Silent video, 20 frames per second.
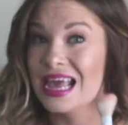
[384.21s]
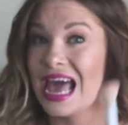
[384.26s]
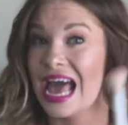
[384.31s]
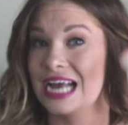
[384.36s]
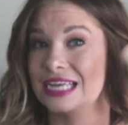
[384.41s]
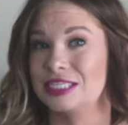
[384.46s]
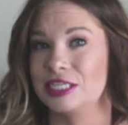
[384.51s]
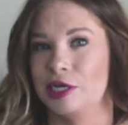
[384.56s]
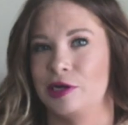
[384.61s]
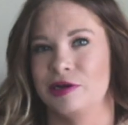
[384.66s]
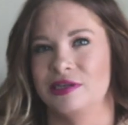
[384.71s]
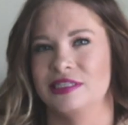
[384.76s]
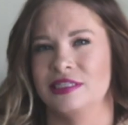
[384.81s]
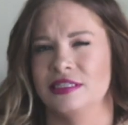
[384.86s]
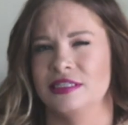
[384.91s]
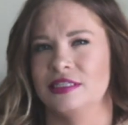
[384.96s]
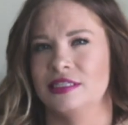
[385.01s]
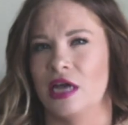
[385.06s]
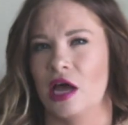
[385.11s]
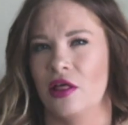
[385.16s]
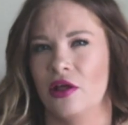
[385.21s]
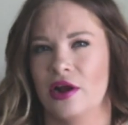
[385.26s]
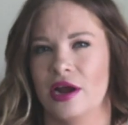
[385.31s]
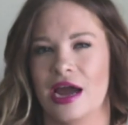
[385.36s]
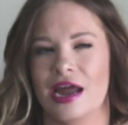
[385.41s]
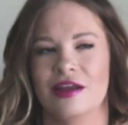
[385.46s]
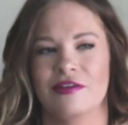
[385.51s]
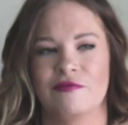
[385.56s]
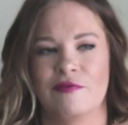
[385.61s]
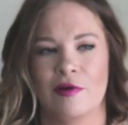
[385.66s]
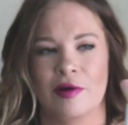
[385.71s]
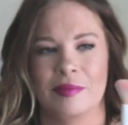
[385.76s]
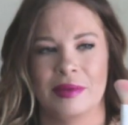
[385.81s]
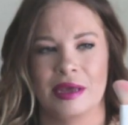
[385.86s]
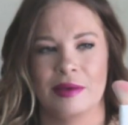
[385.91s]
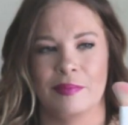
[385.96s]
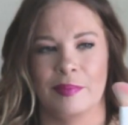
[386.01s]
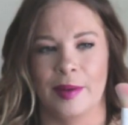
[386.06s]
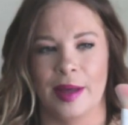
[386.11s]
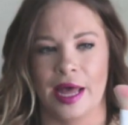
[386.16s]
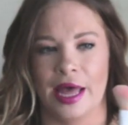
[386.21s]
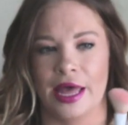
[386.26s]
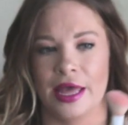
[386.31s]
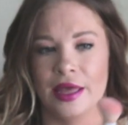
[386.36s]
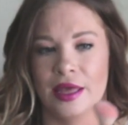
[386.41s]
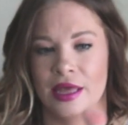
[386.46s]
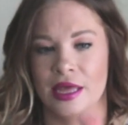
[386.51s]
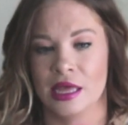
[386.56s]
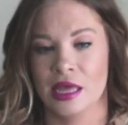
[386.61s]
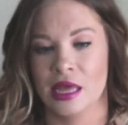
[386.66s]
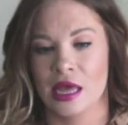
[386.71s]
Actually, Kristen Stoller got it for me, but